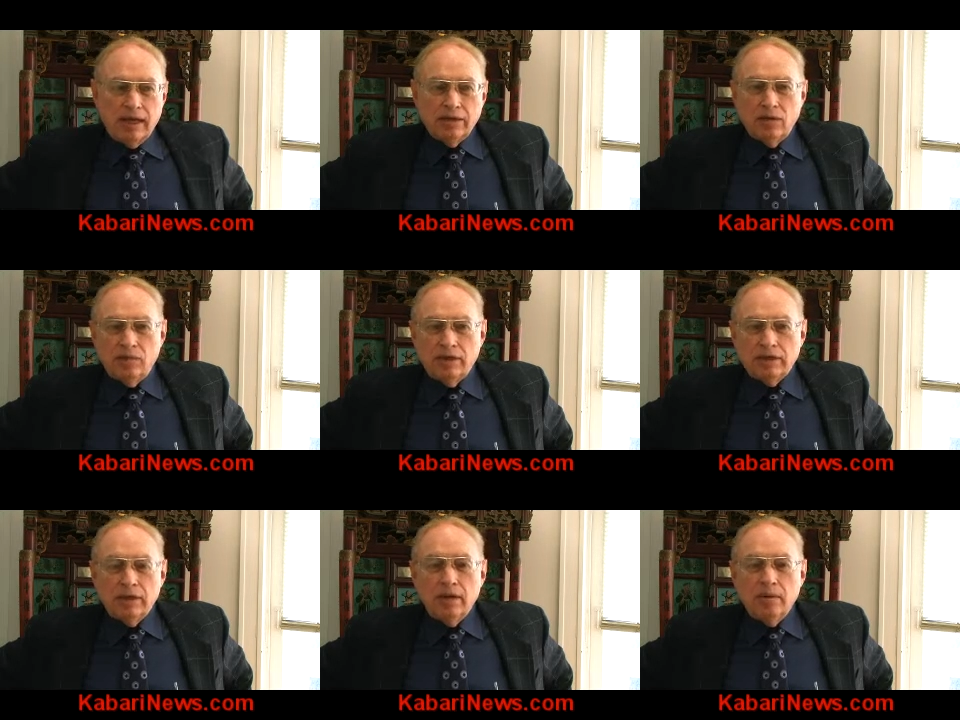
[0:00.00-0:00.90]
I don't
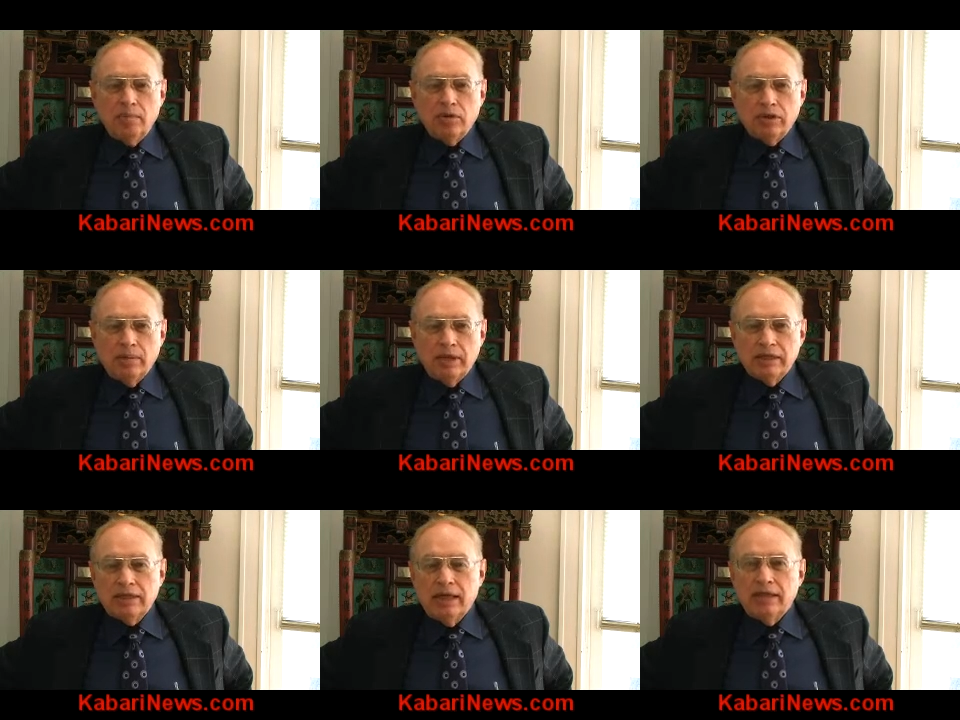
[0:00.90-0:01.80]
want to put them
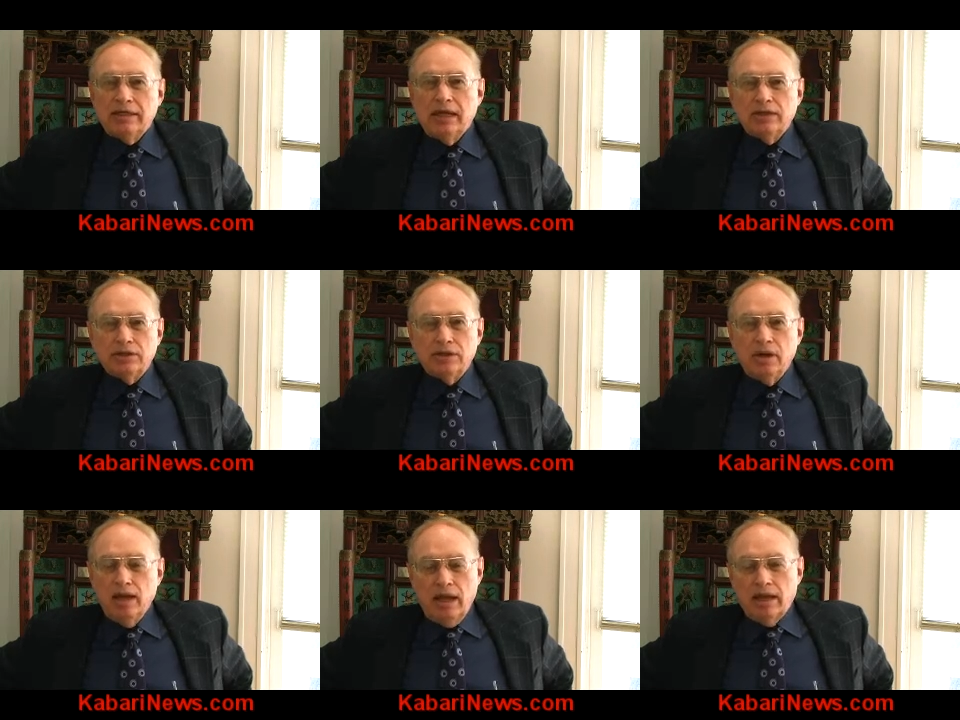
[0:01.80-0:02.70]
into any danger,
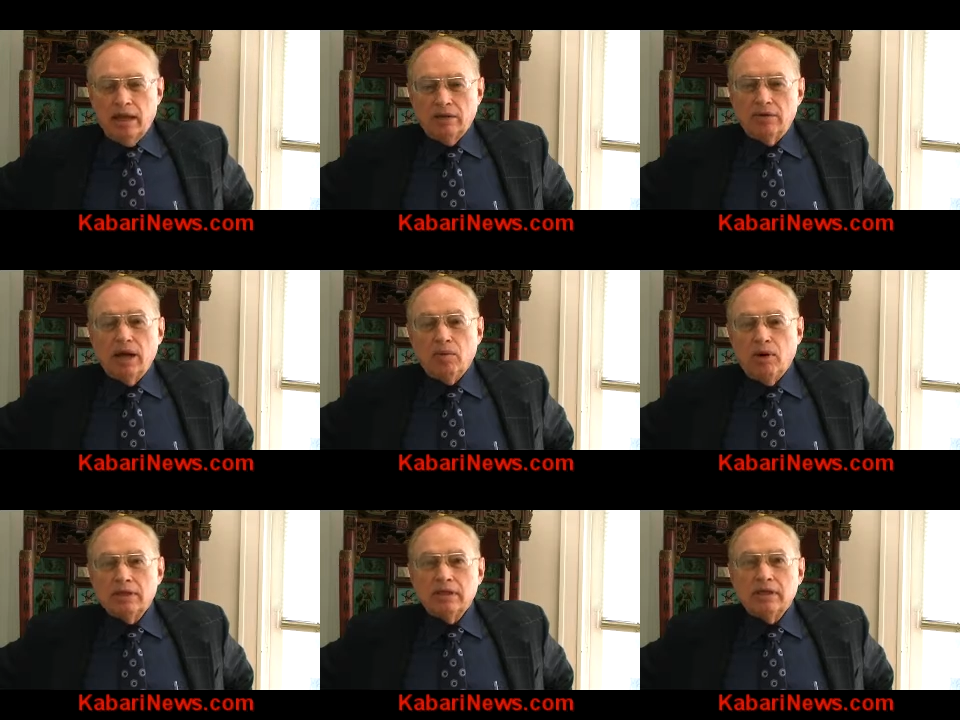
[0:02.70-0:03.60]
and I do not
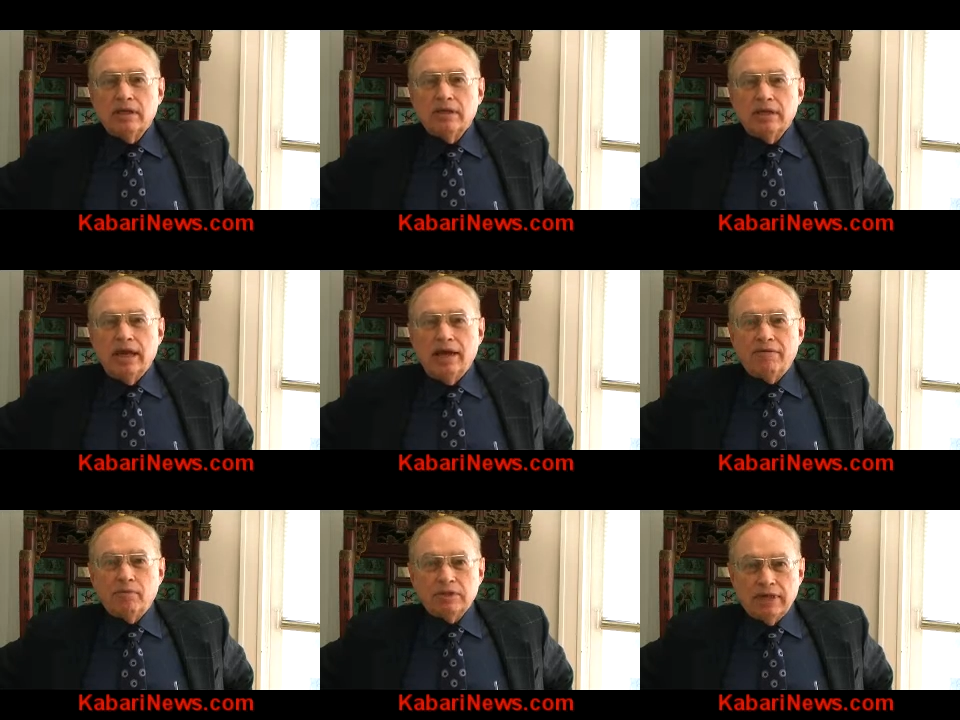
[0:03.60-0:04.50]
want to
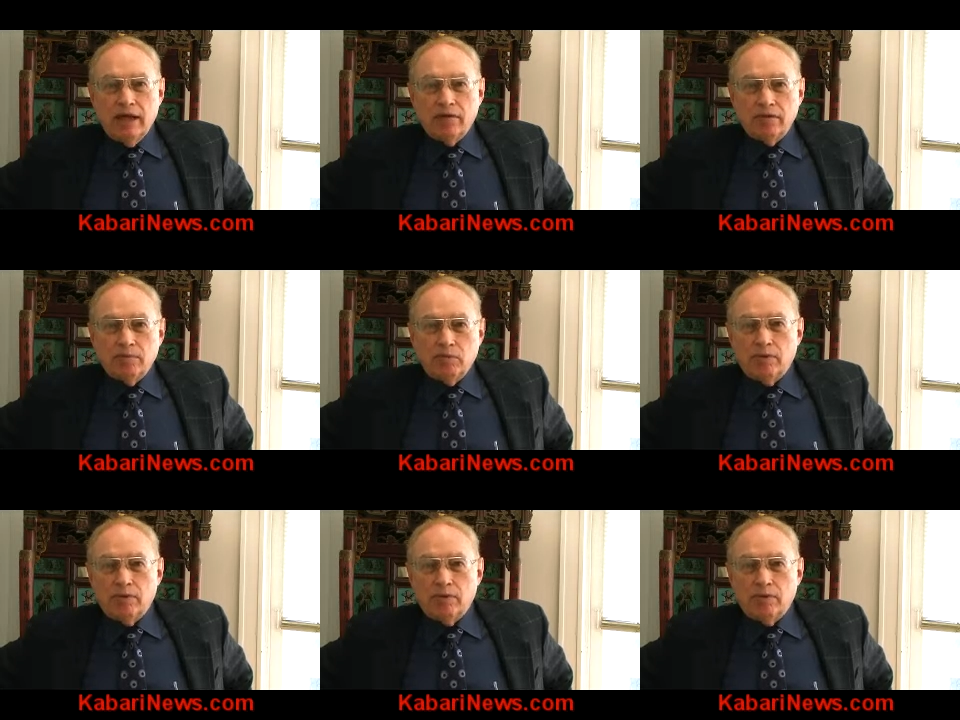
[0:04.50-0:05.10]
have themselves